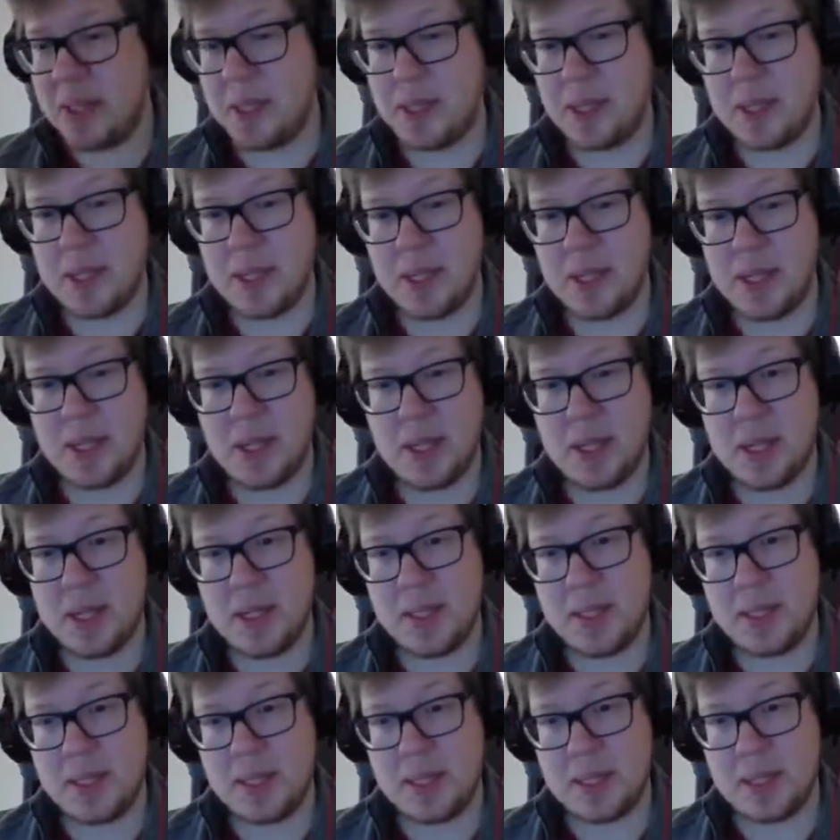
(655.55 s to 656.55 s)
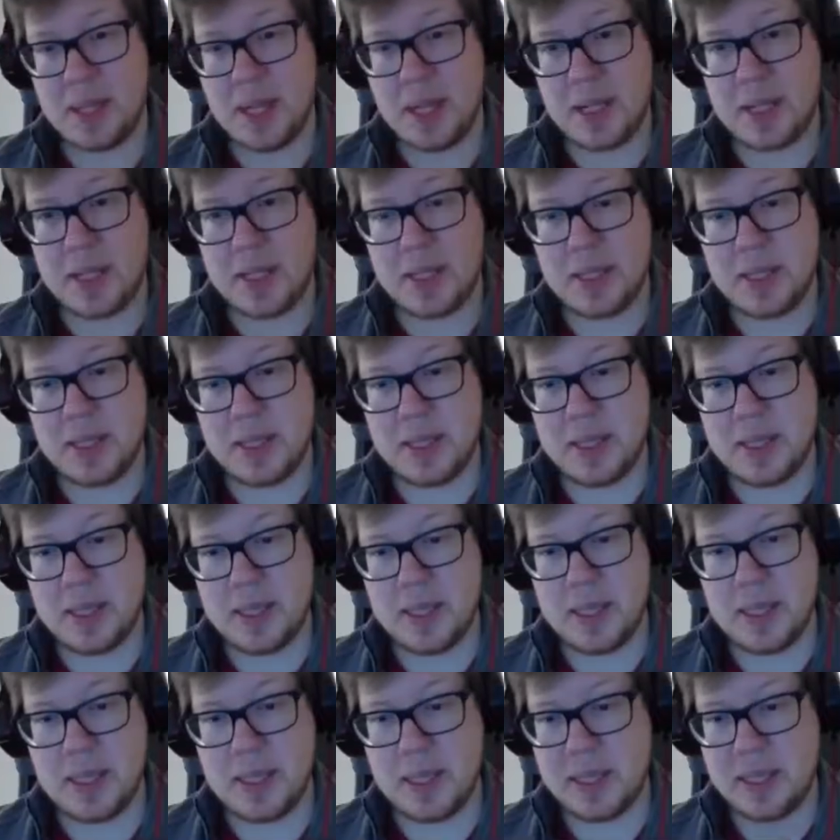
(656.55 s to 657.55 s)
uh, sudden
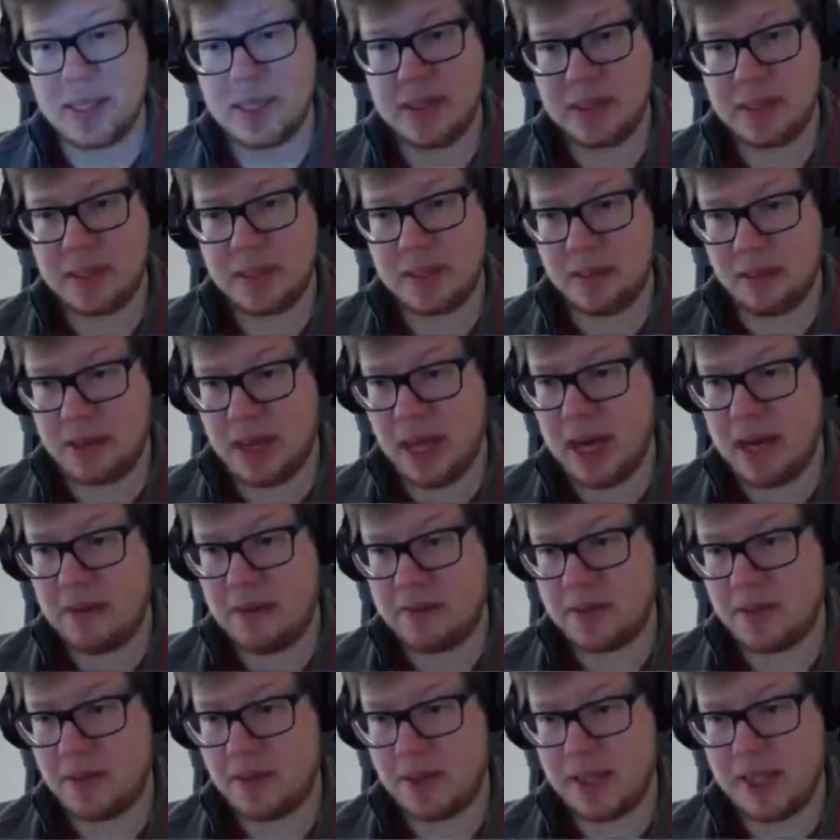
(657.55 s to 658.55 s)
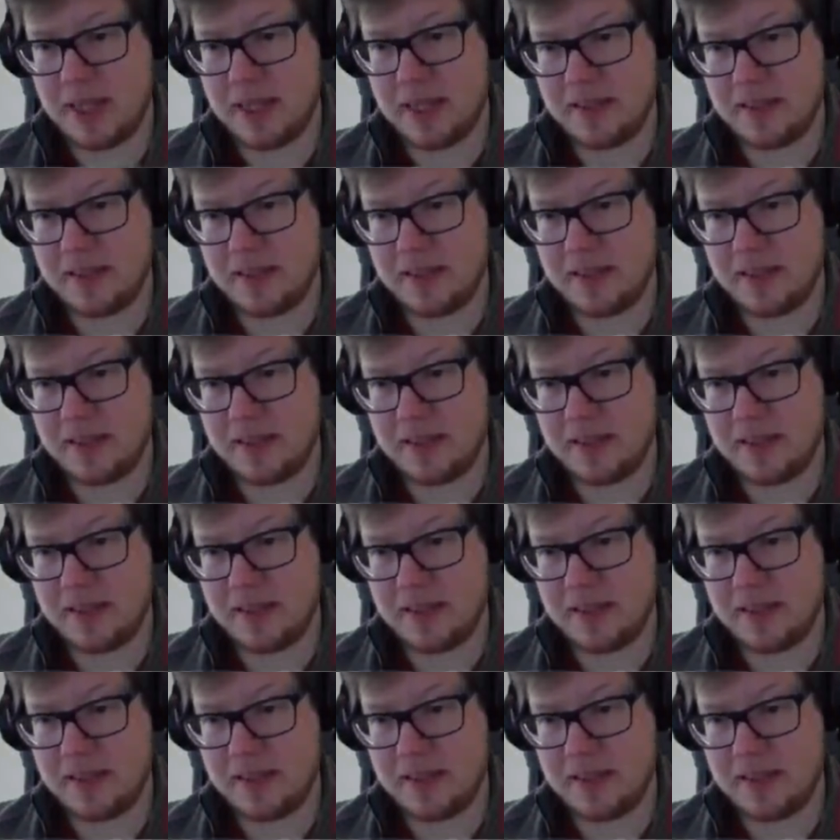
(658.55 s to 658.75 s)
uh, collapse and all that.